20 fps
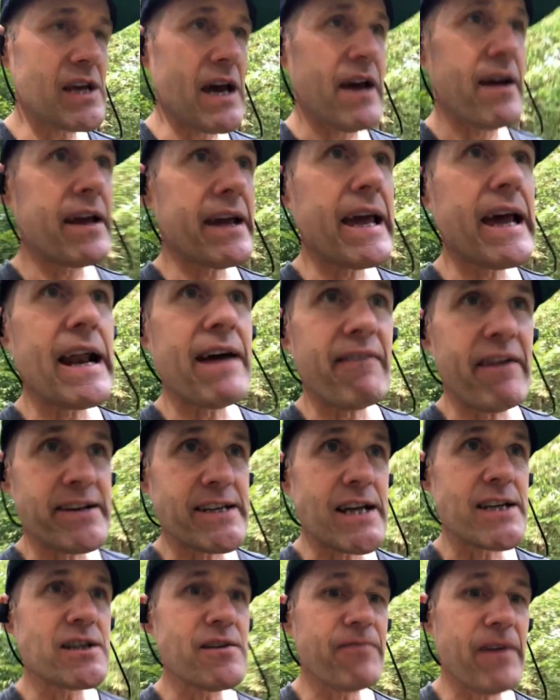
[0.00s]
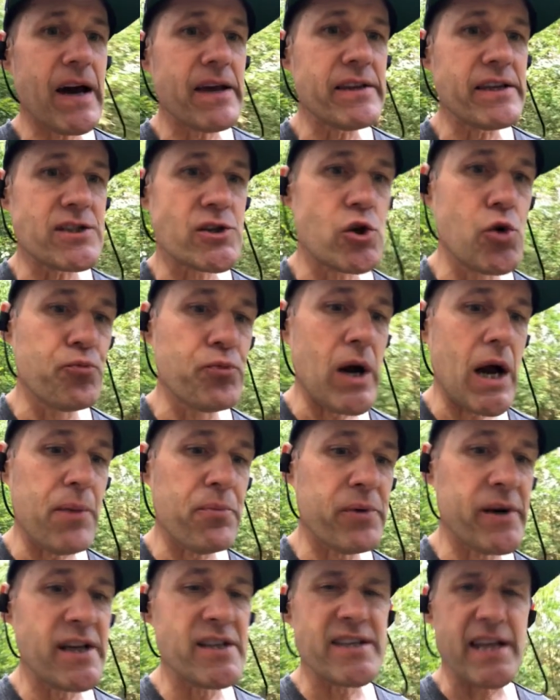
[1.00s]
Again, I've identified these 2
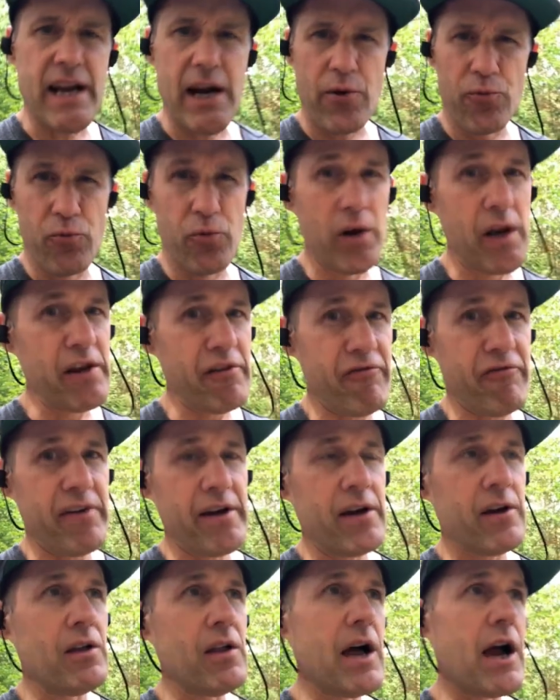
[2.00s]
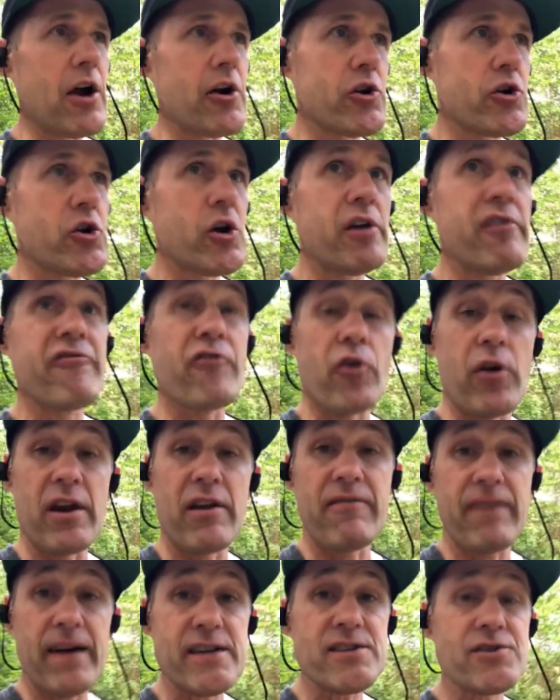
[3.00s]
properties that I really feel are good for
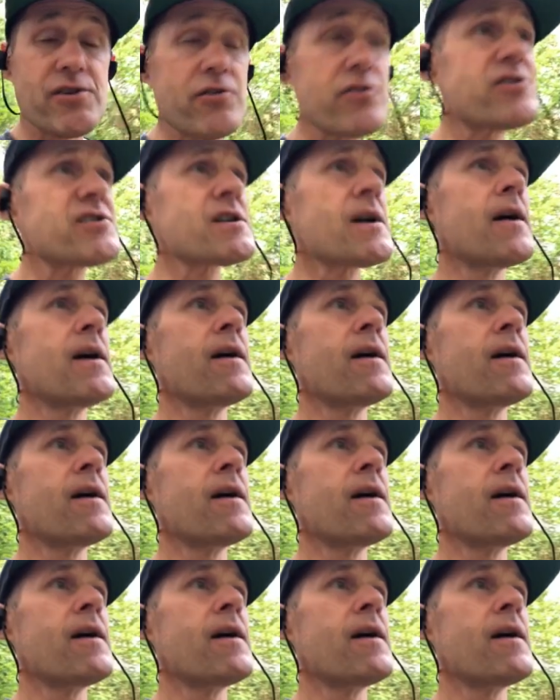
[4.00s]
investors,